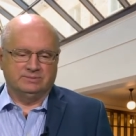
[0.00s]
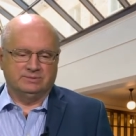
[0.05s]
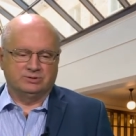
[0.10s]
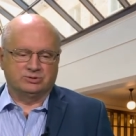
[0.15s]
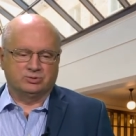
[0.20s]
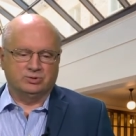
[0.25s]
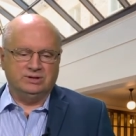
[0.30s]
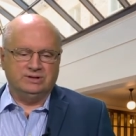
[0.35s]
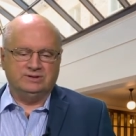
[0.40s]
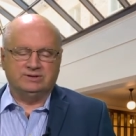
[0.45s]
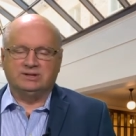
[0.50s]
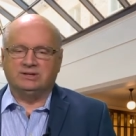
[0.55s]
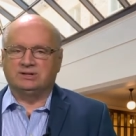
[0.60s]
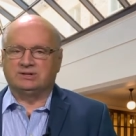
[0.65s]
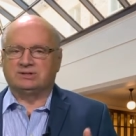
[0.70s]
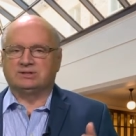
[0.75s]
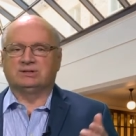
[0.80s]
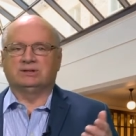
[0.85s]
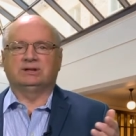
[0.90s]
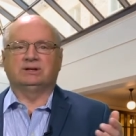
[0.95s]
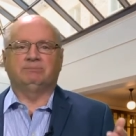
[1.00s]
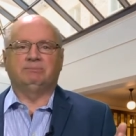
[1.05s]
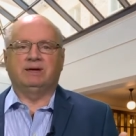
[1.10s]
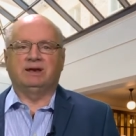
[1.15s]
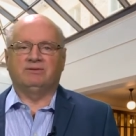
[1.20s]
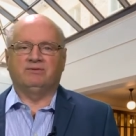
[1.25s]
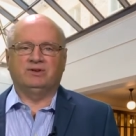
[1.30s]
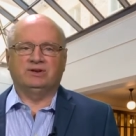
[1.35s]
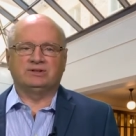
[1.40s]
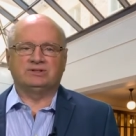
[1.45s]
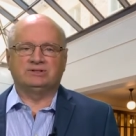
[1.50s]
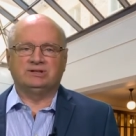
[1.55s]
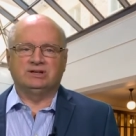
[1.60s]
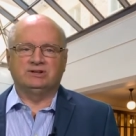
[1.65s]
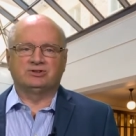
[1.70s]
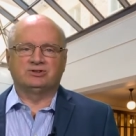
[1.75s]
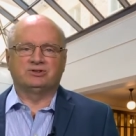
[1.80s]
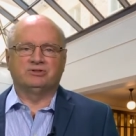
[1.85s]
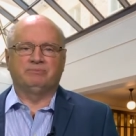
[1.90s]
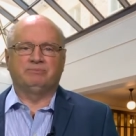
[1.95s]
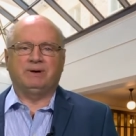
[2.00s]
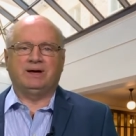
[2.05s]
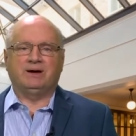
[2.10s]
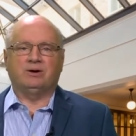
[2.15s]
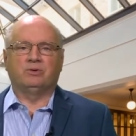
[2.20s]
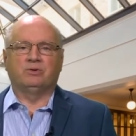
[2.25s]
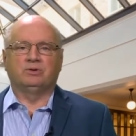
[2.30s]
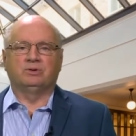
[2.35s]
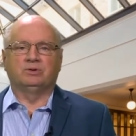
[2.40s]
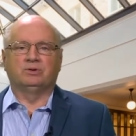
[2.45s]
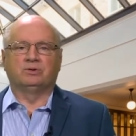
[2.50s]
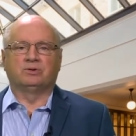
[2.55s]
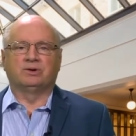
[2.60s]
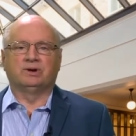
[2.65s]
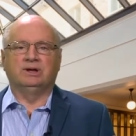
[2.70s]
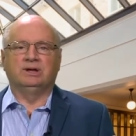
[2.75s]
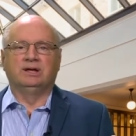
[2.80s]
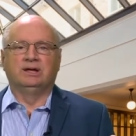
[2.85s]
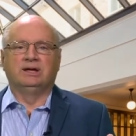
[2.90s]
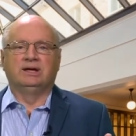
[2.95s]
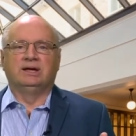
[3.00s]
treat this manifestation of power and glory